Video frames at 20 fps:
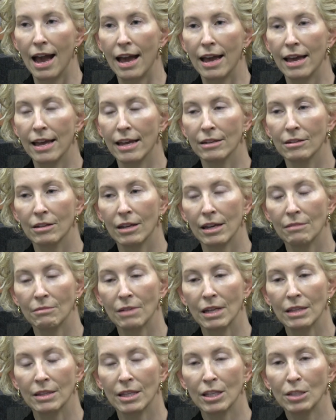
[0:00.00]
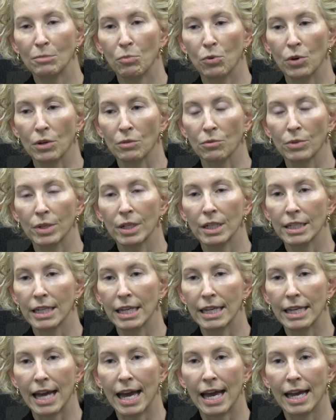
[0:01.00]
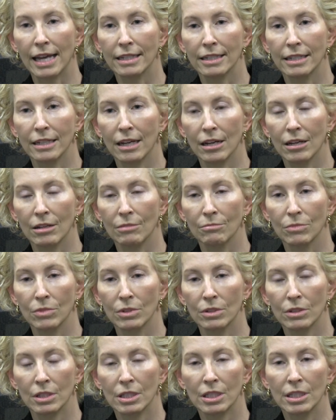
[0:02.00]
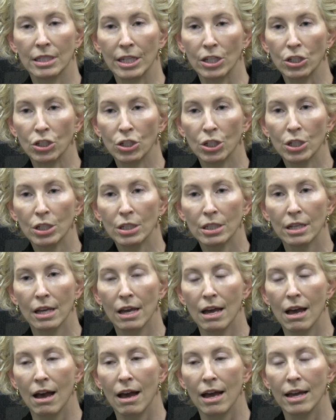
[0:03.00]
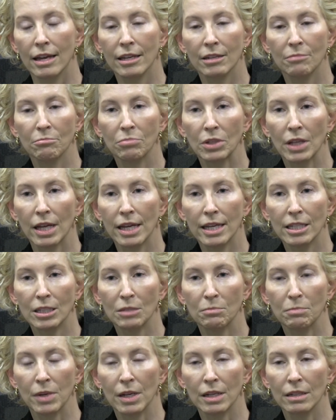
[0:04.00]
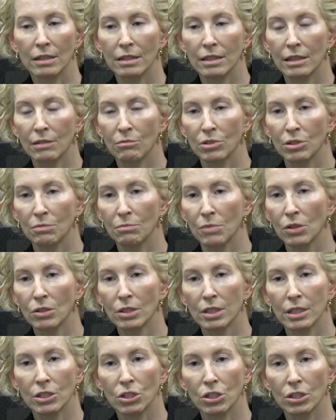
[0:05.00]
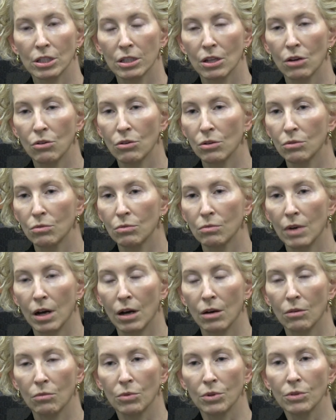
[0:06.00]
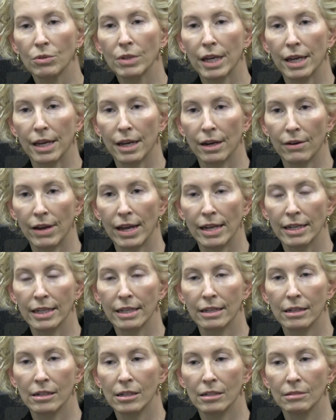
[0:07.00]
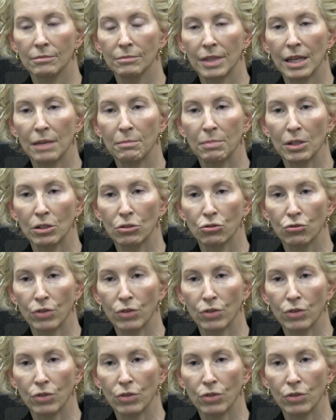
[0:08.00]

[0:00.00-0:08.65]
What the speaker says: And at this point, really, he had stitches in place, but it was mostly just local wound care and keeping a